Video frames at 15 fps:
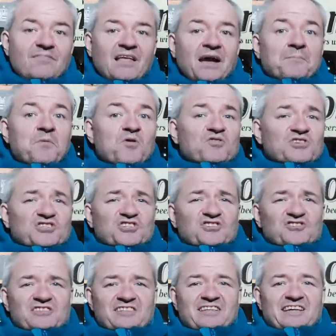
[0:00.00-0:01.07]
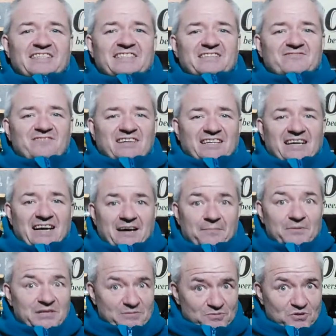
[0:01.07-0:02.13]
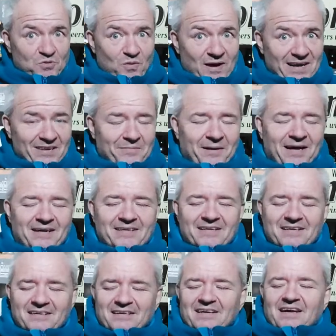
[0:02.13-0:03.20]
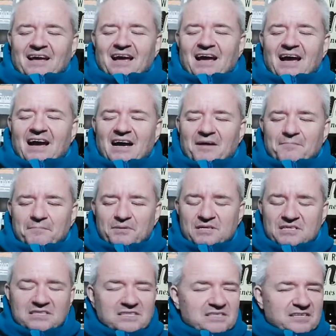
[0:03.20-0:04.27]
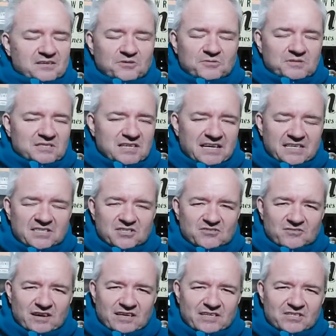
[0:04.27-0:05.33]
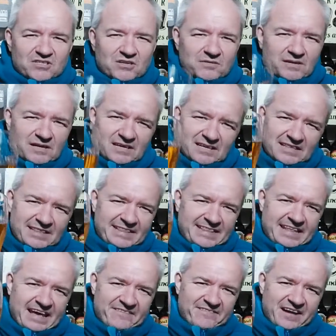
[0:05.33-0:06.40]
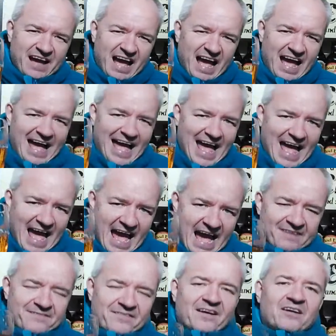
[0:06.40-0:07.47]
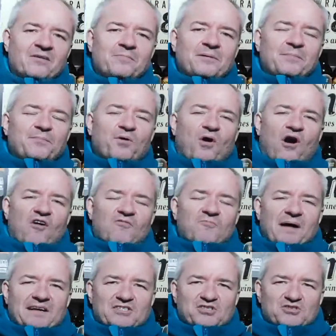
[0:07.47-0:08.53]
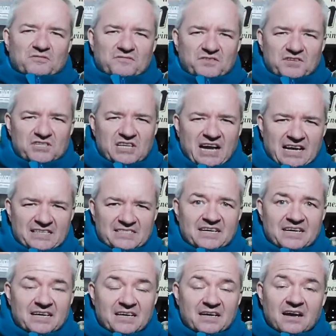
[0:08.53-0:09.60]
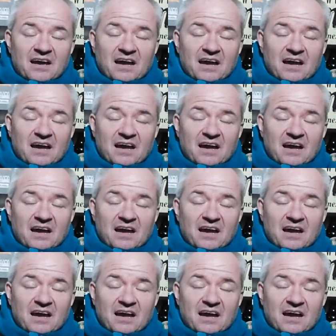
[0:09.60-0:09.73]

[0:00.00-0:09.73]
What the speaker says: I'm not going to tell you the date it ran out, but it was a while back. But it still tastes great. So never, ever be put off by stuff that's out of date.